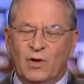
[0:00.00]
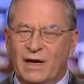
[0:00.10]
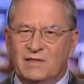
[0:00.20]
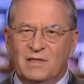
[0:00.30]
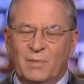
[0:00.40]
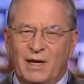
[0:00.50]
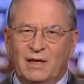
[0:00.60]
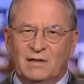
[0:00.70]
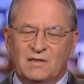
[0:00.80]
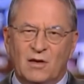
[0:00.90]
we're
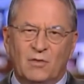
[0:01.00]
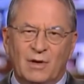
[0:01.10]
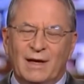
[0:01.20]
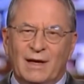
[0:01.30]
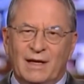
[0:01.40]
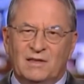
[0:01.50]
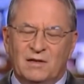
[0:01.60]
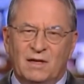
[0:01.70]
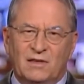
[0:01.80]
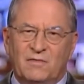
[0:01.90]
estimating. So
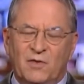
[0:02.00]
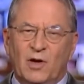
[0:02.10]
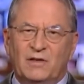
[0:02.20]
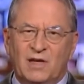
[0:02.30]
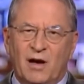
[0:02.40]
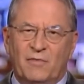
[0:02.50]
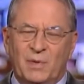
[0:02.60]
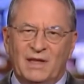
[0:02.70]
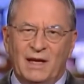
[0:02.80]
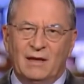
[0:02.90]
it's very tough.
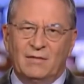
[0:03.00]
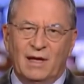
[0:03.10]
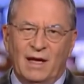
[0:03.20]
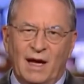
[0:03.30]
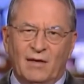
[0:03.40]
But they